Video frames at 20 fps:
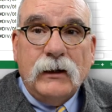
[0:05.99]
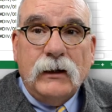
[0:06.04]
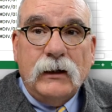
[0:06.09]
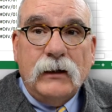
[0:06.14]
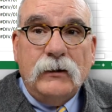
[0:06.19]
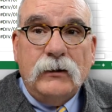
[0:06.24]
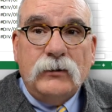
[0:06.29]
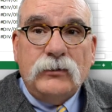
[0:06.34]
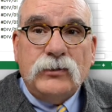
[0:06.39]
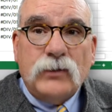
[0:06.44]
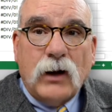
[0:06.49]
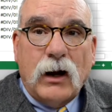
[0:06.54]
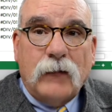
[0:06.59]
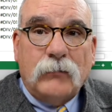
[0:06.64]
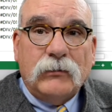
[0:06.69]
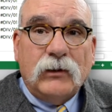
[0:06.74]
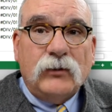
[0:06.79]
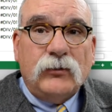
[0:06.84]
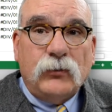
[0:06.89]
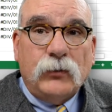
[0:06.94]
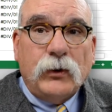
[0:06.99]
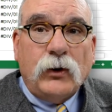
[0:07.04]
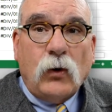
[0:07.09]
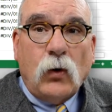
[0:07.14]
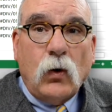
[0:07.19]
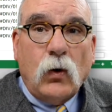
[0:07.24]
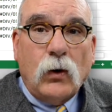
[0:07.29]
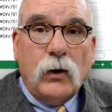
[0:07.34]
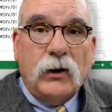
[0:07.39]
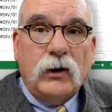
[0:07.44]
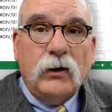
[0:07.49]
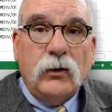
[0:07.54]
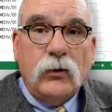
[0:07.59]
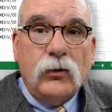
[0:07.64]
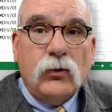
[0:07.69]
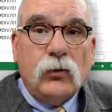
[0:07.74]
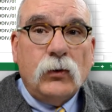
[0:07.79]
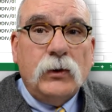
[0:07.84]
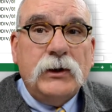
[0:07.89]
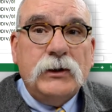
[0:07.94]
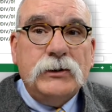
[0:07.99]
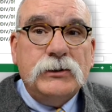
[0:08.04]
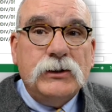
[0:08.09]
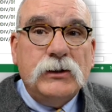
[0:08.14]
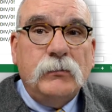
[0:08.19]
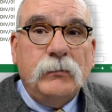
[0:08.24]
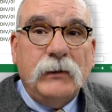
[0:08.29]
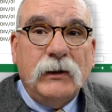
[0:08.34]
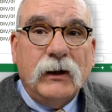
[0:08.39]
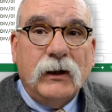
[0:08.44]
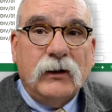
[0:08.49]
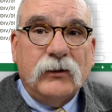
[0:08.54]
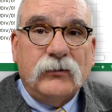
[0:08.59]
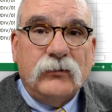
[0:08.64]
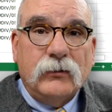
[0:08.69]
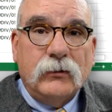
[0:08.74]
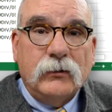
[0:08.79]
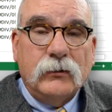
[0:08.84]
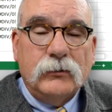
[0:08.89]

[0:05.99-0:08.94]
In this job, let's record 3 GPS